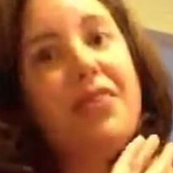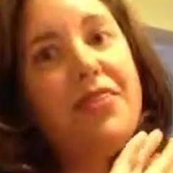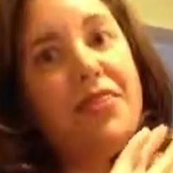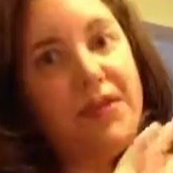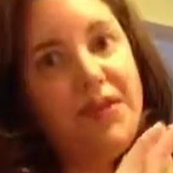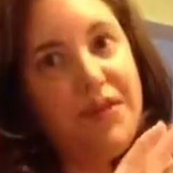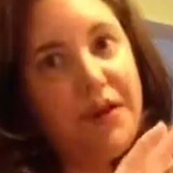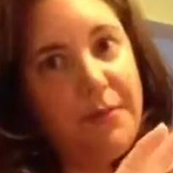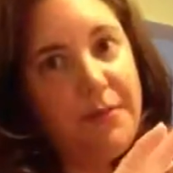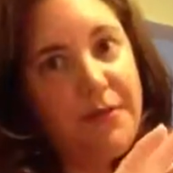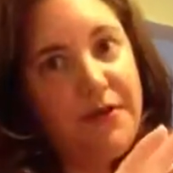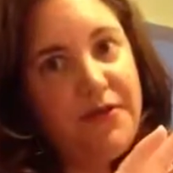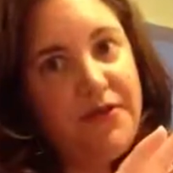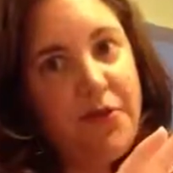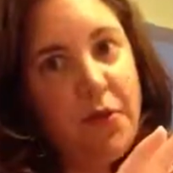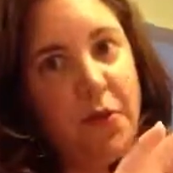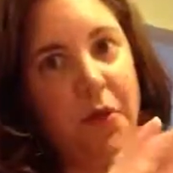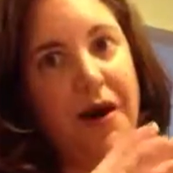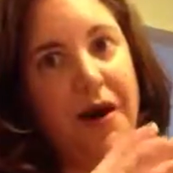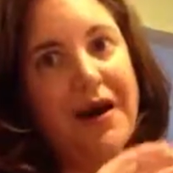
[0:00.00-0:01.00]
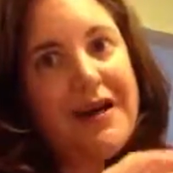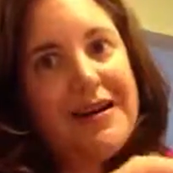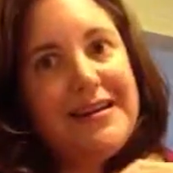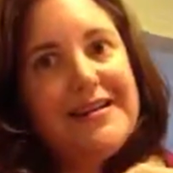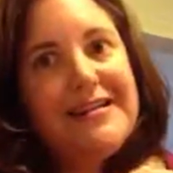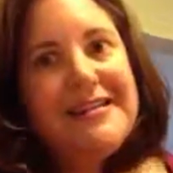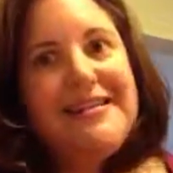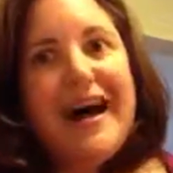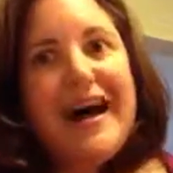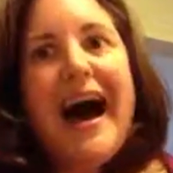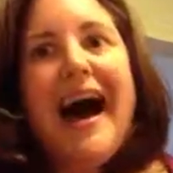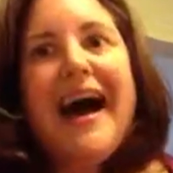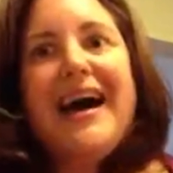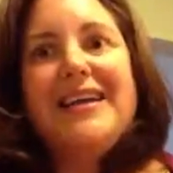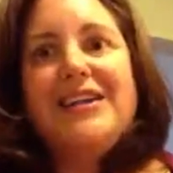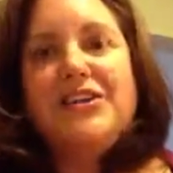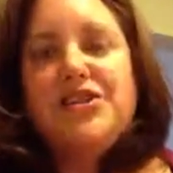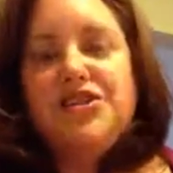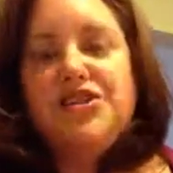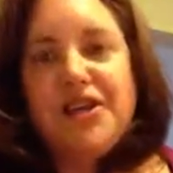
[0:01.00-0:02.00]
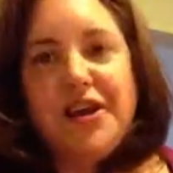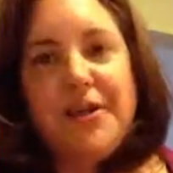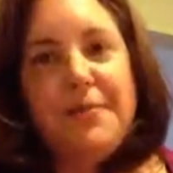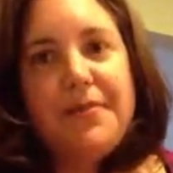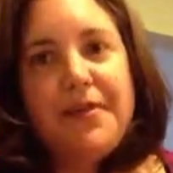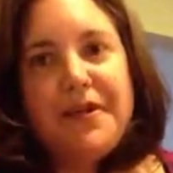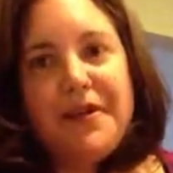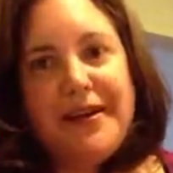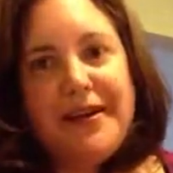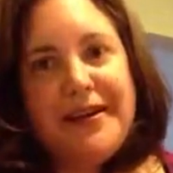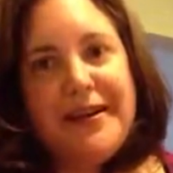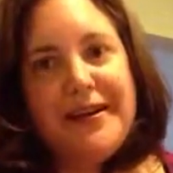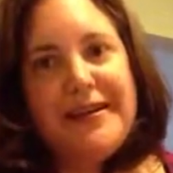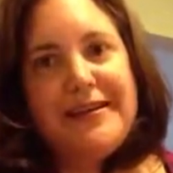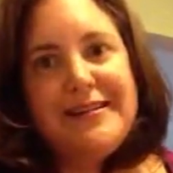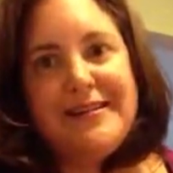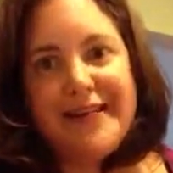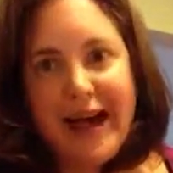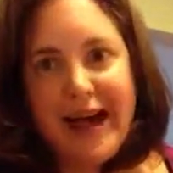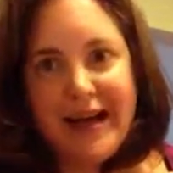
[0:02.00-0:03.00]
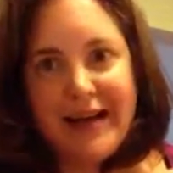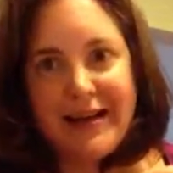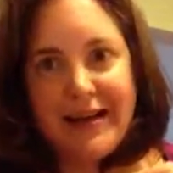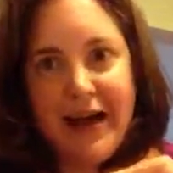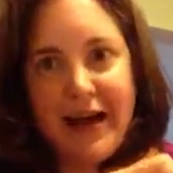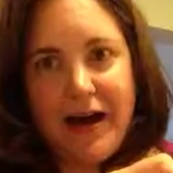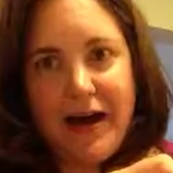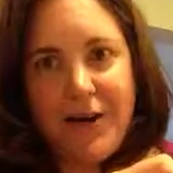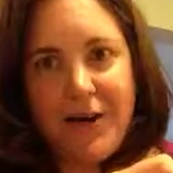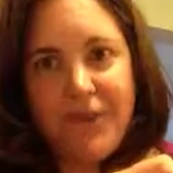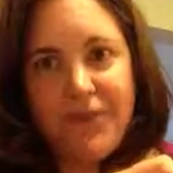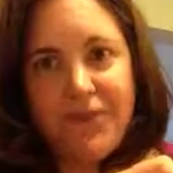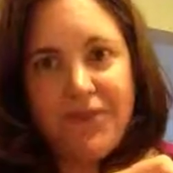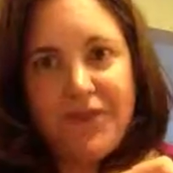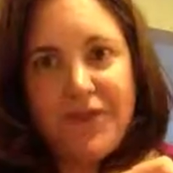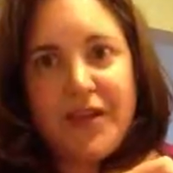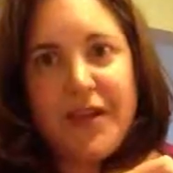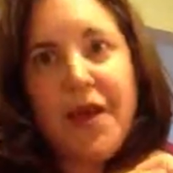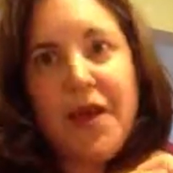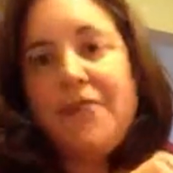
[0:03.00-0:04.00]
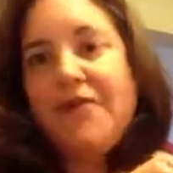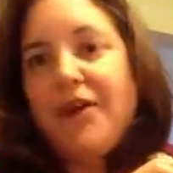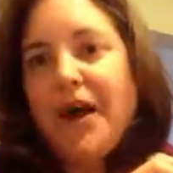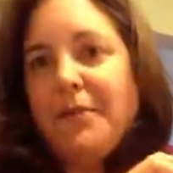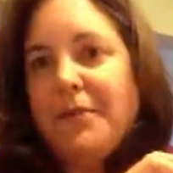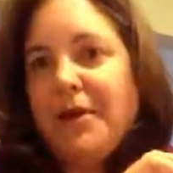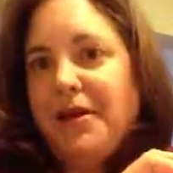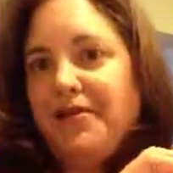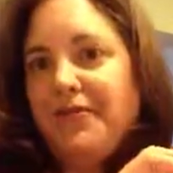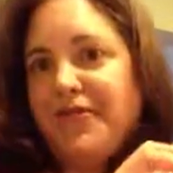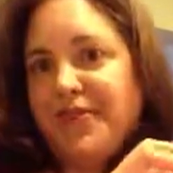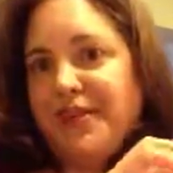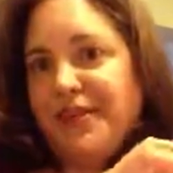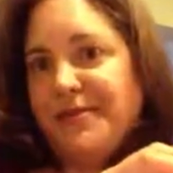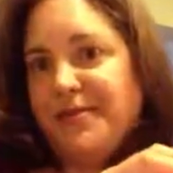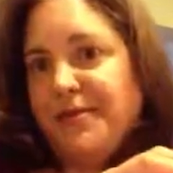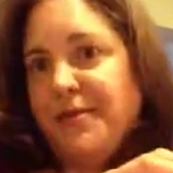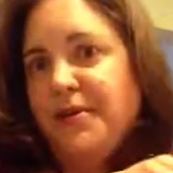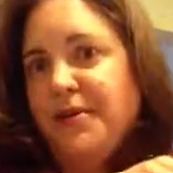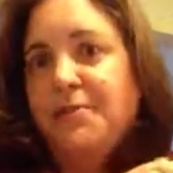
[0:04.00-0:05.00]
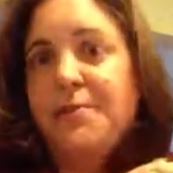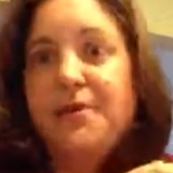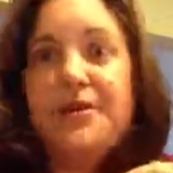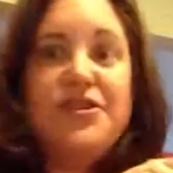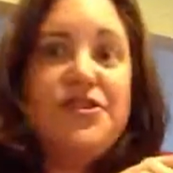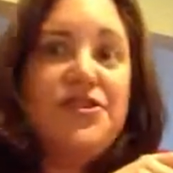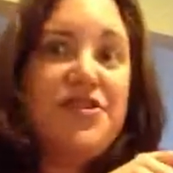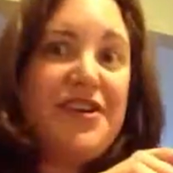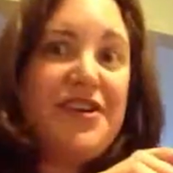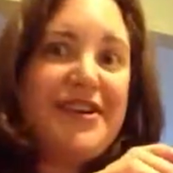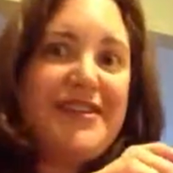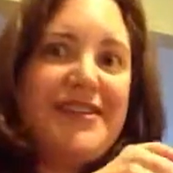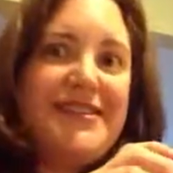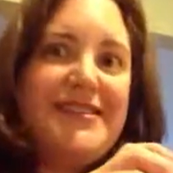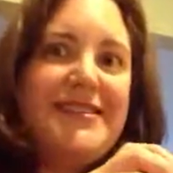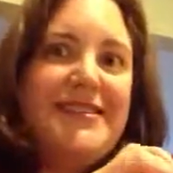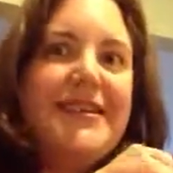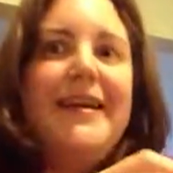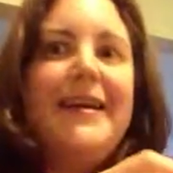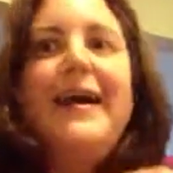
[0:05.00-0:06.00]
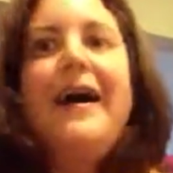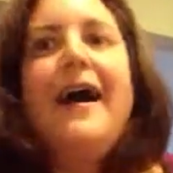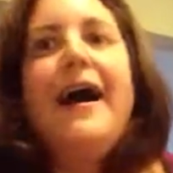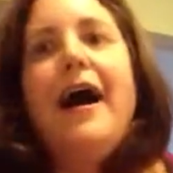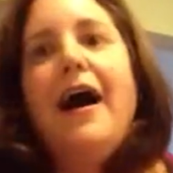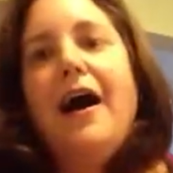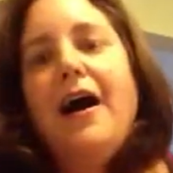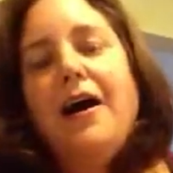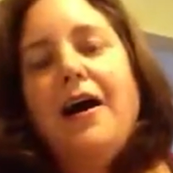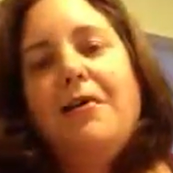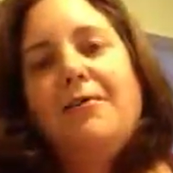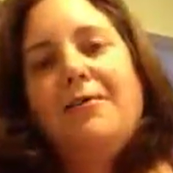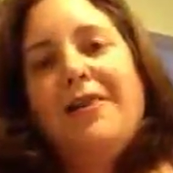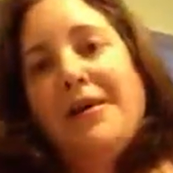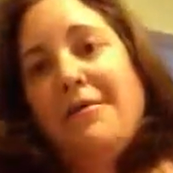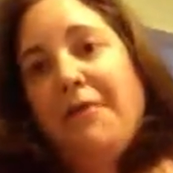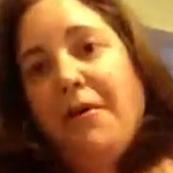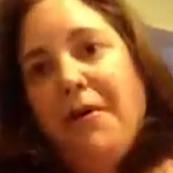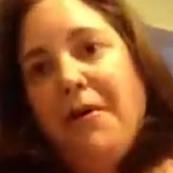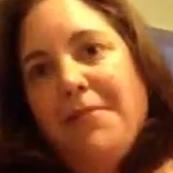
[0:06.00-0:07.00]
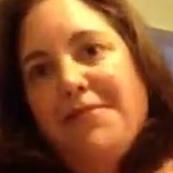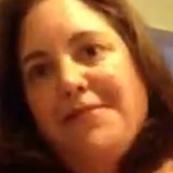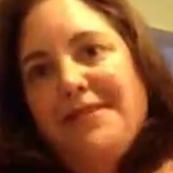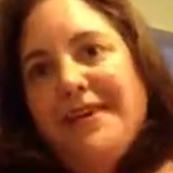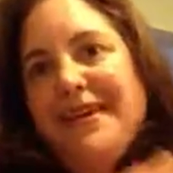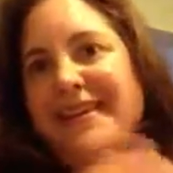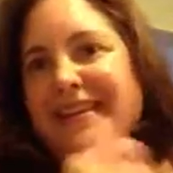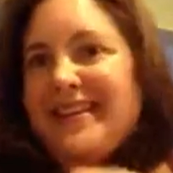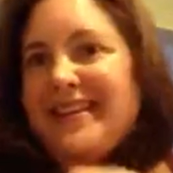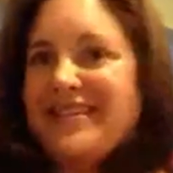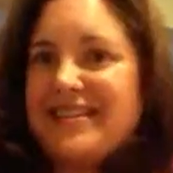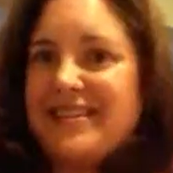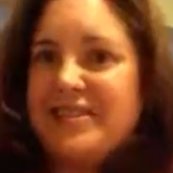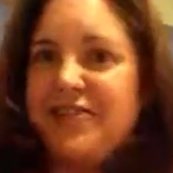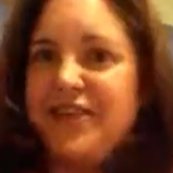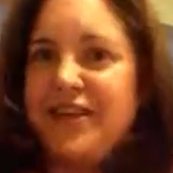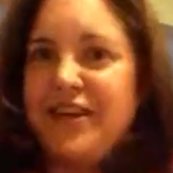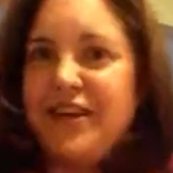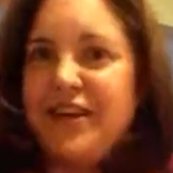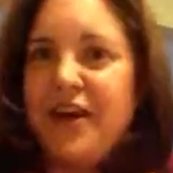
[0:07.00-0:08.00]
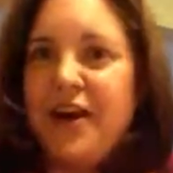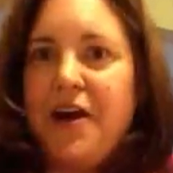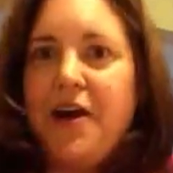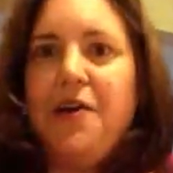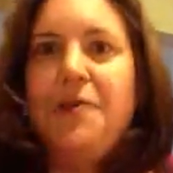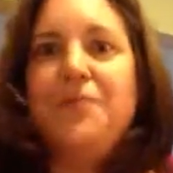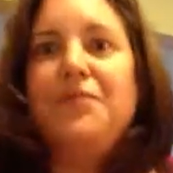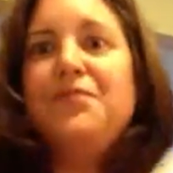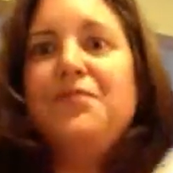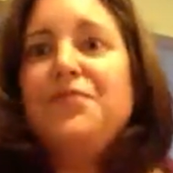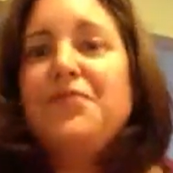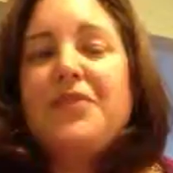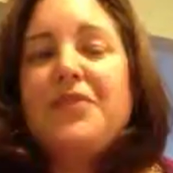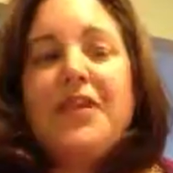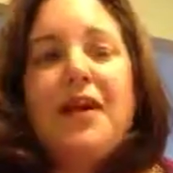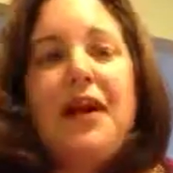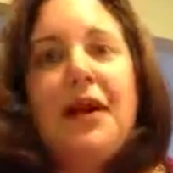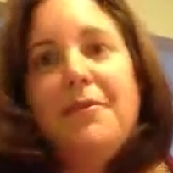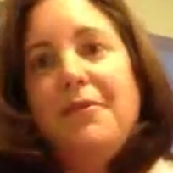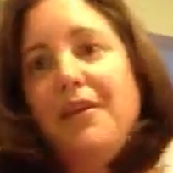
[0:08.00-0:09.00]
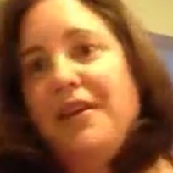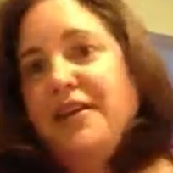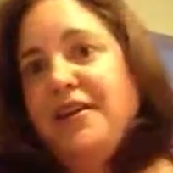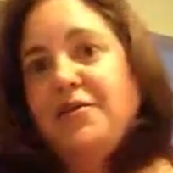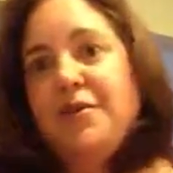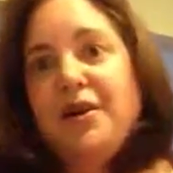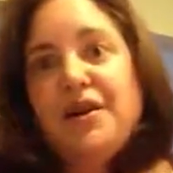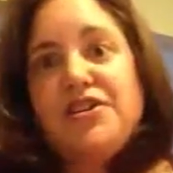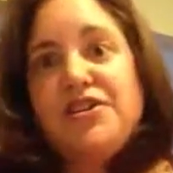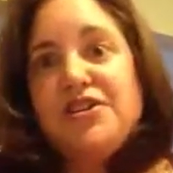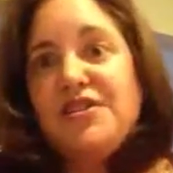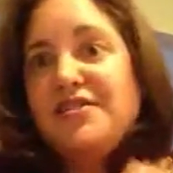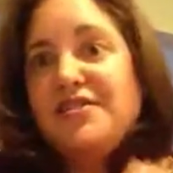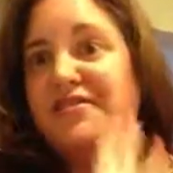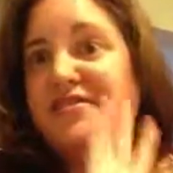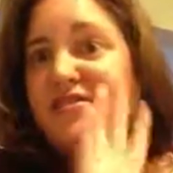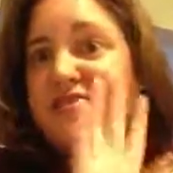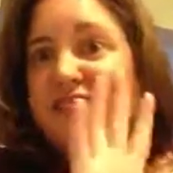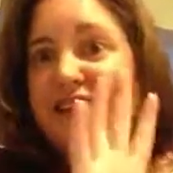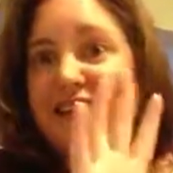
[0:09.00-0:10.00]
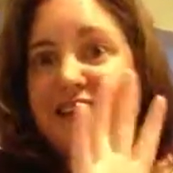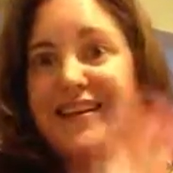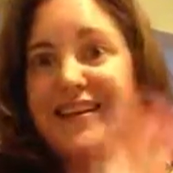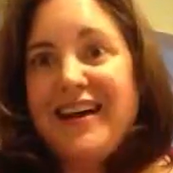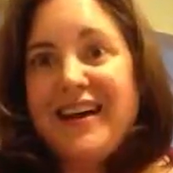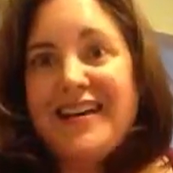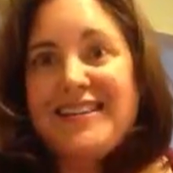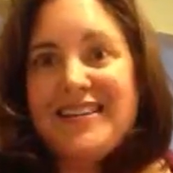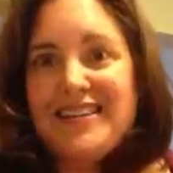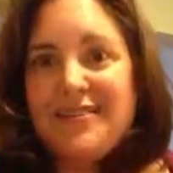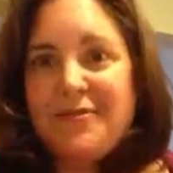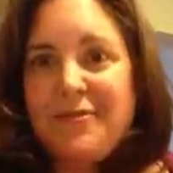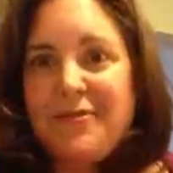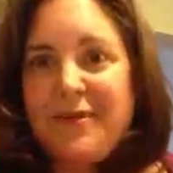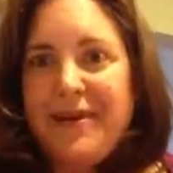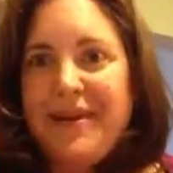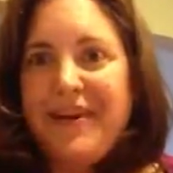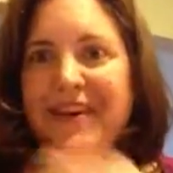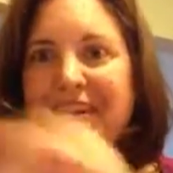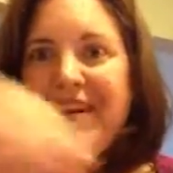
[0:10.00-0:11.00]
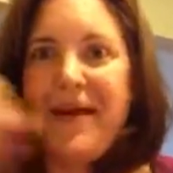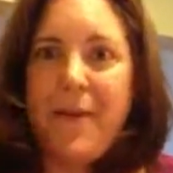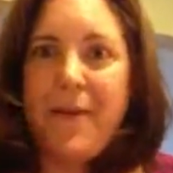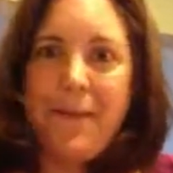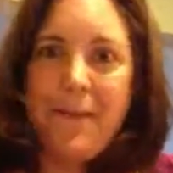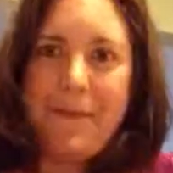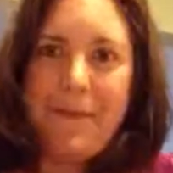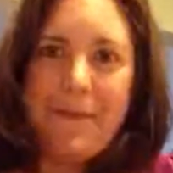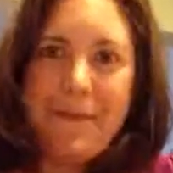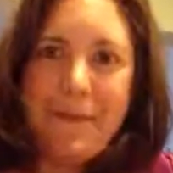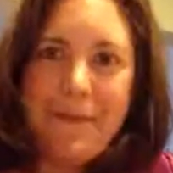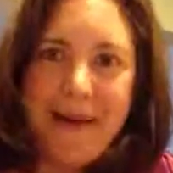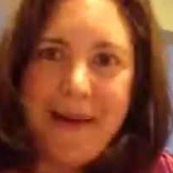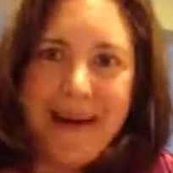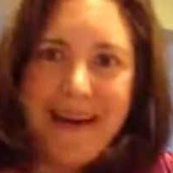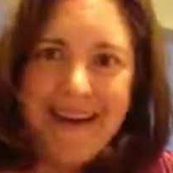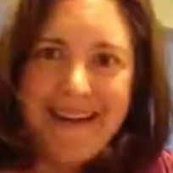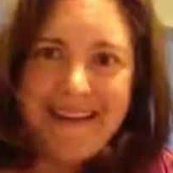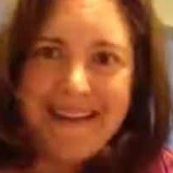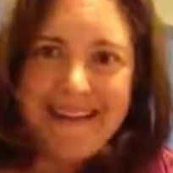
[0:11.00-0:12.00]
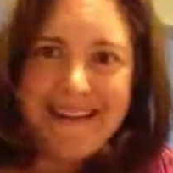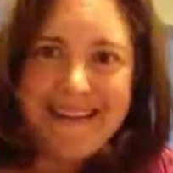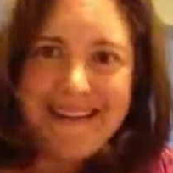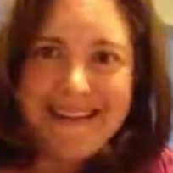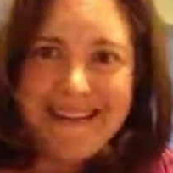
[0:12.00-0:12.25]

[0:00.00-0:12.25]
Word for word: the number four, dot jamberry.com. Find me on Facebook, Pinterest, um, like my website, like this video. Um, any questions? Get in contact with me. Bye.